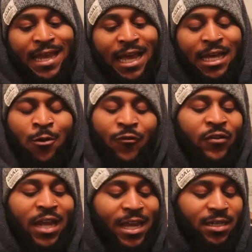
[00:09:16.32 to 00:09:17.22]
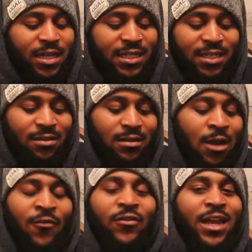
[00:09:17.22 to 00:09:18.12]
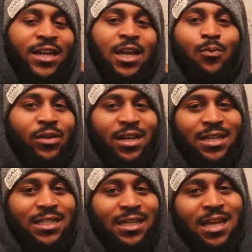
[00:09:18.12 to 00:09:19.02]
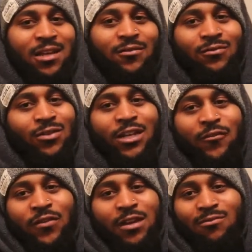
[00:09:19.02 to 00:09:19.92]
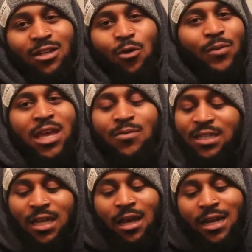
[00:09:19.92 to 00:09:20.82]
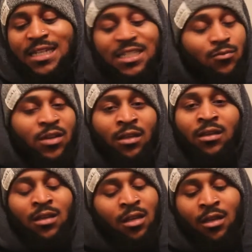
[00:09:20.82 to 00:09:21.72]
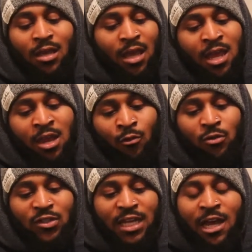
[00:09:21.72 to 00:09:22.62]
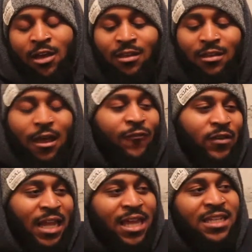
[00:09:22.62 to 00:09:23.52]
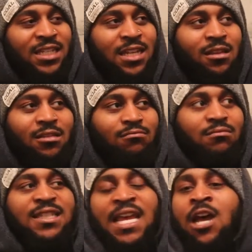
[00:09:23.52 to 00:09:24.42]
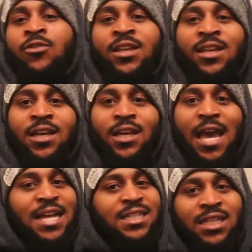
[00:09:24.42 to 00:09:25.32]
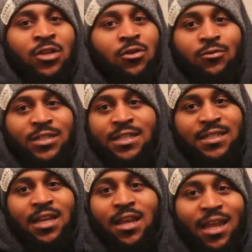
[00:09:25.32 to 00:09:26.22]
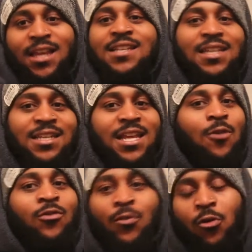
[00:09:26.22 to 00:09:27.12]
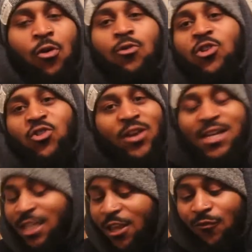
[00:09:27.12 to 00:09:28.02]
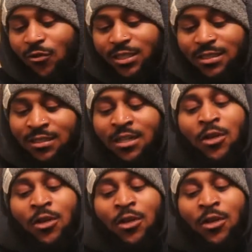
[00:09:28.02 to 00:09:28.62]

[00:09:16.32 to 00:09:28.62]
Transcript: I, I don't feel like this. I don't feel like that production kind of really fit Lil Baby style. That's just me. And Rosalia, I feel like she sounded good. I just ain't know what she's saying. Like I said, she had one of them Google Translate voices.